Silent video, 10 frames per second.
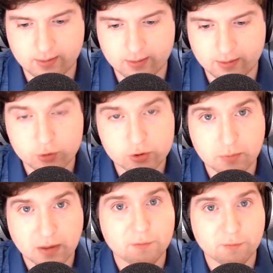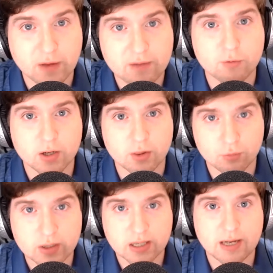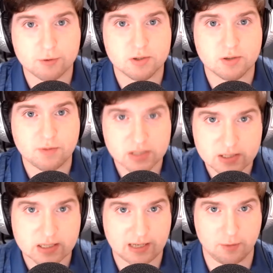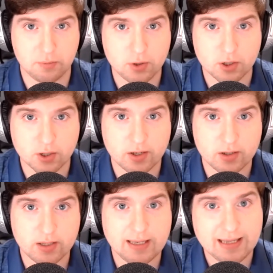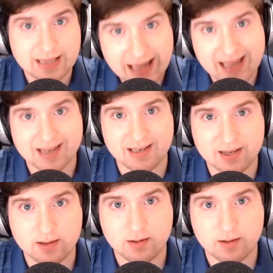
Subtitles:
those are my favorite three letters of this entire book. Yet.